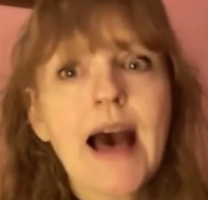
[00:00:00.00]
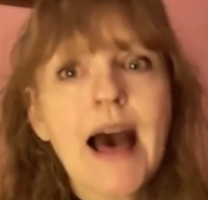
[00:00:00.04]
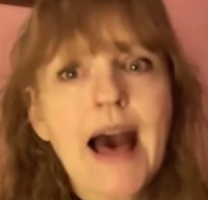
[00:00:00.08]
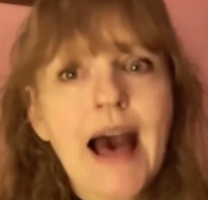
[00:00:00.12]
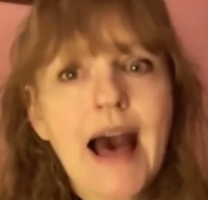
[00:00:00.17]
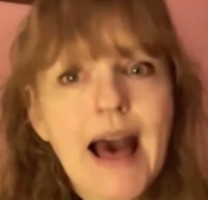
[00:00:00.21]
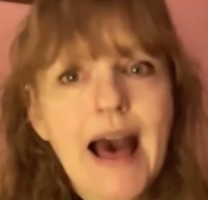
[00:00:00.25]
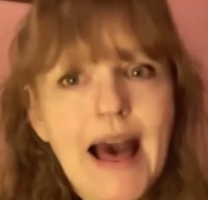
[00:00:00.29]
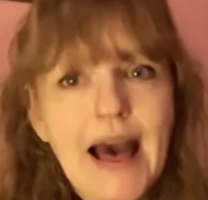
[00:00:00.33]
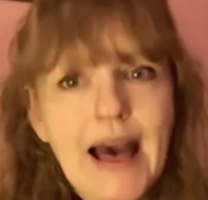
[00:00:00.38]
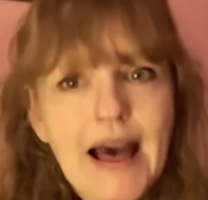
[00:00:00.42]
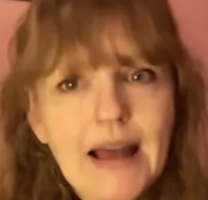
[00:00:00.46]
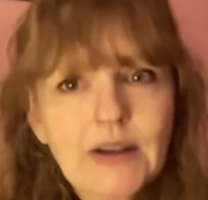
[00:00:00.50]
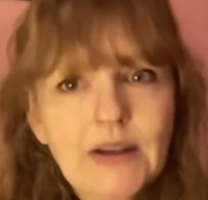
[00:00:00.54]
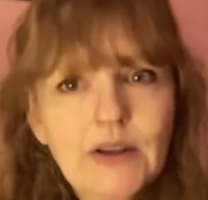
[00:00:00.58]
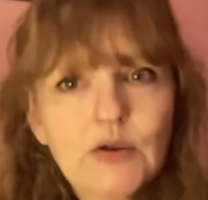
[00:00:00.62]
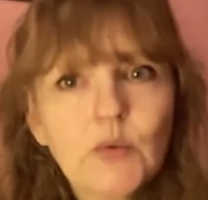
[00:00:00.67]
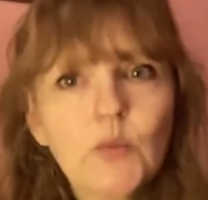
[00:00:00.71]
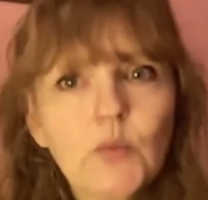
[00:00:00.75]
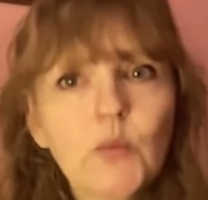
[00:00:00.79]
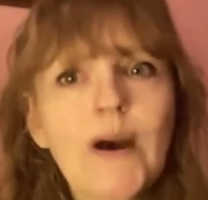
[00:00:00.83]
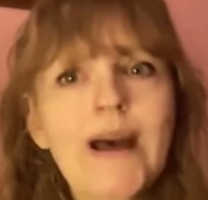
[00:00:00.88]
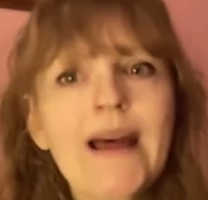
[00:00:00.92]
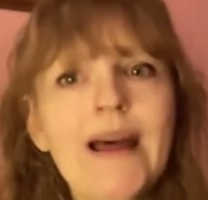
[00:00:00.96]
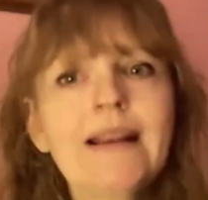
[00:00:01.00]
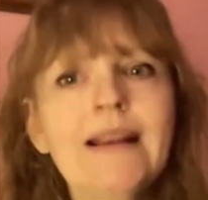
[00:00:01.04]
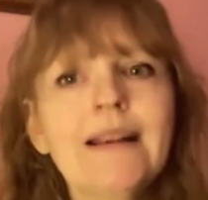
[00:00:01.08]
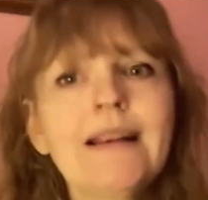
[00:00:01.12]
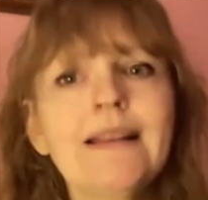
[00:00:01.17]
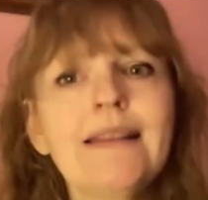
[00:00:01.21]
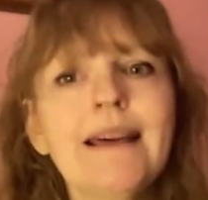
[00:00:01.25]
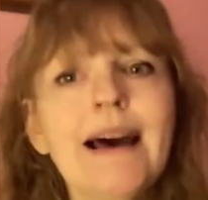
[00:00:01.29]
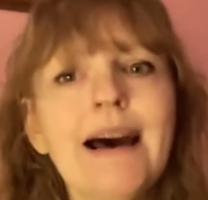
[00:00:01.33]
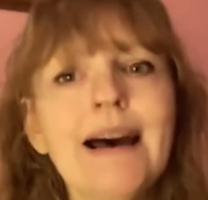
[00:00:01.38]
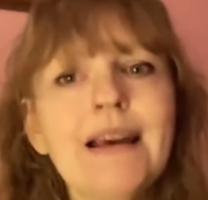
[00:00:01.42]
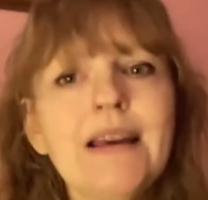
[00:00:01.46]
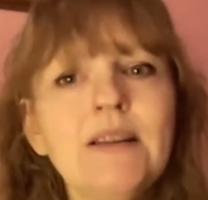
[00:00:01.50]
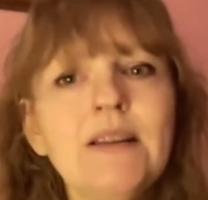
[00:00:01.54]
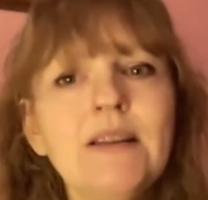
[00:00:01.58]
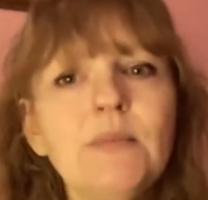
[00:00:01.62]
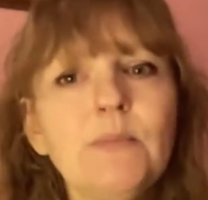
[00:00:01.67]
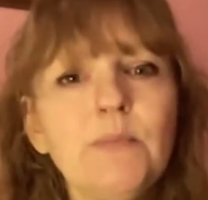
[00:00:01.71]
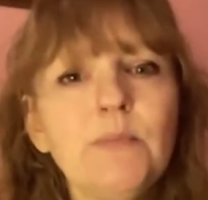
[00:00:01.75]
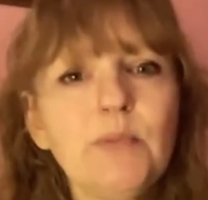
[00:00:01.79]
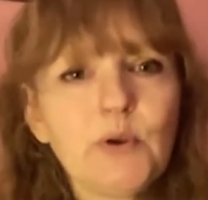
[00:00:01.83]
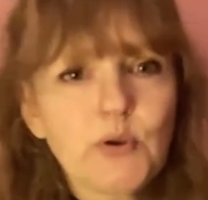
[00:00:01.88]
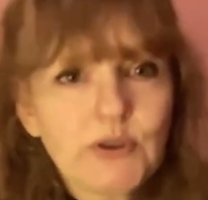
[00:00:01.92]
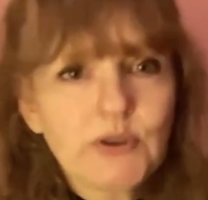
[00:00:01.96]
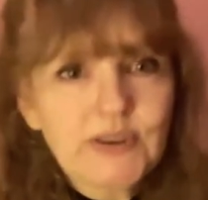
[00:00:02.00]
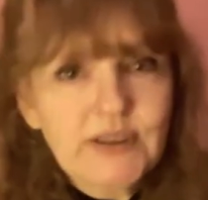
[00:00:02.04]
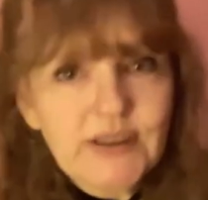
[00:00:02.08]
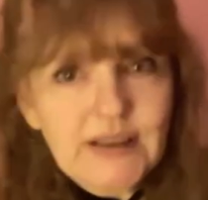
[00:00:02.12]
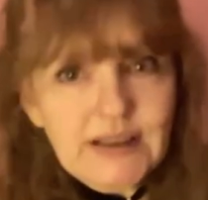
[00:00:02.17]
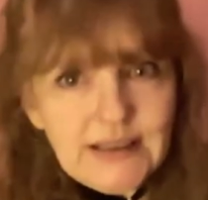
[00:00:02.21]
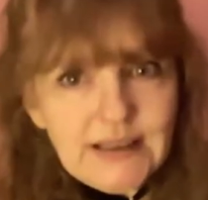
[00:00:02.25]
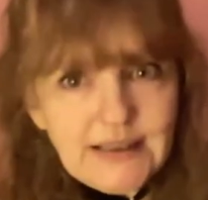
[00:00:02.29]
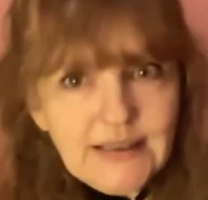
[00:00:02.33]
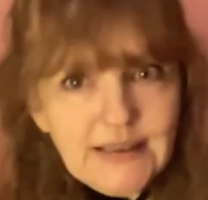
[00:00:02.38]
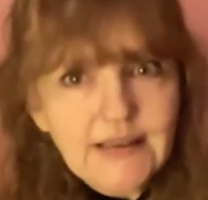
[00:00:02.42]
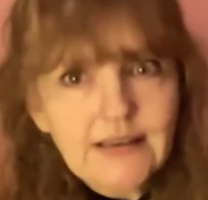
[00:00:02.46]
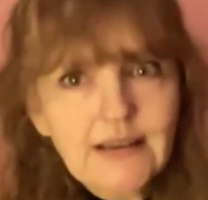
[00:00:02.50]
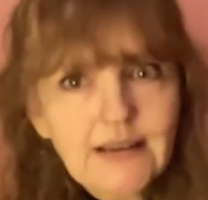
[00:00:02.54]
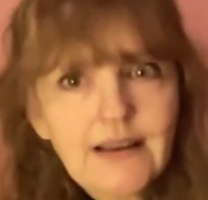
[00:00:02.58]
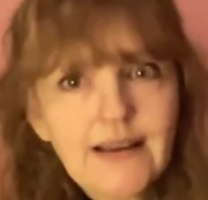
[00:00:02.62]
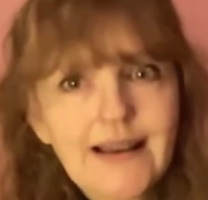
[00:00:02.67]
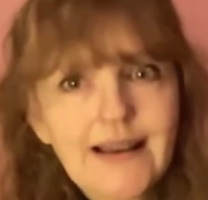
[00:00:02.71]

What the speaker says: And when that is boosted,